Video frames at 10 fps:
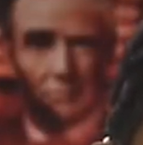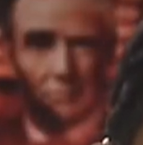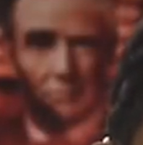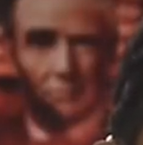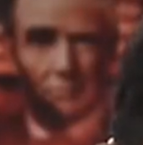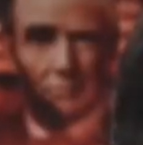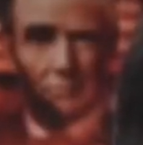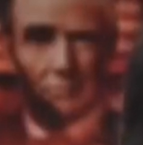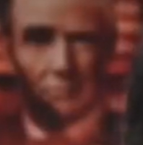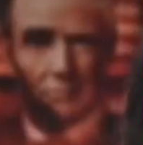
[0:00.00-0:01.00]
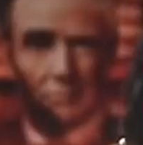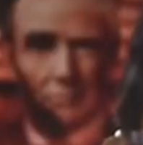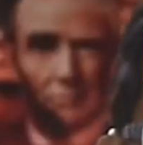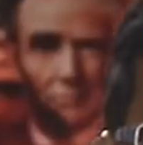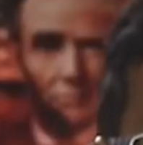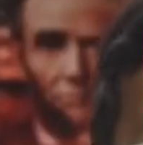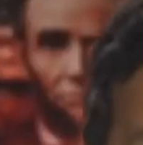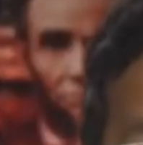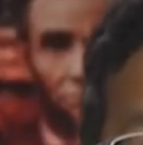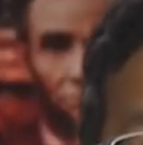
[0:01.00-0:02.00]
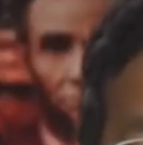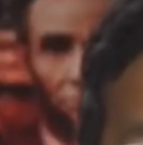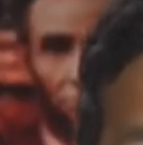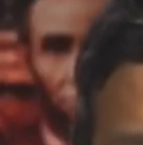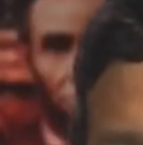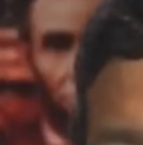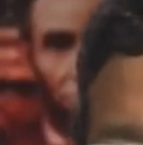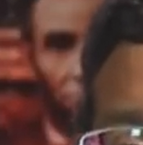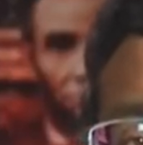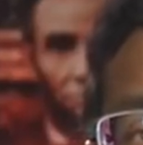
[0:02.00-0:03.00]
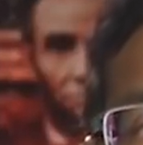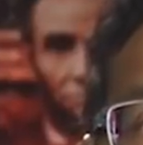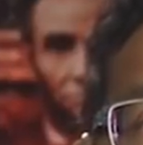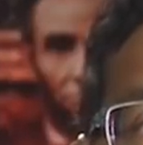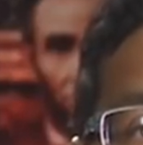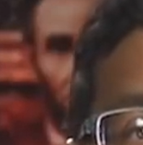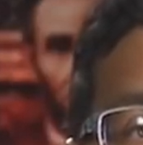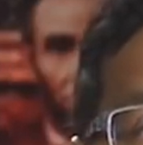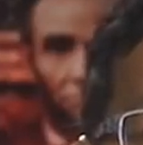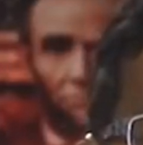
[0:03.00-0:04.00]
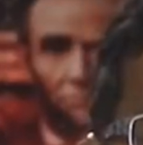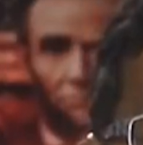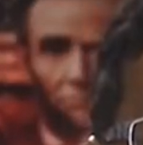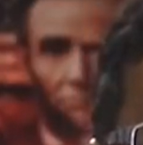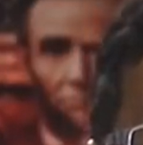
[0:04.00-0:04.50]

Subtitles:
[no speech]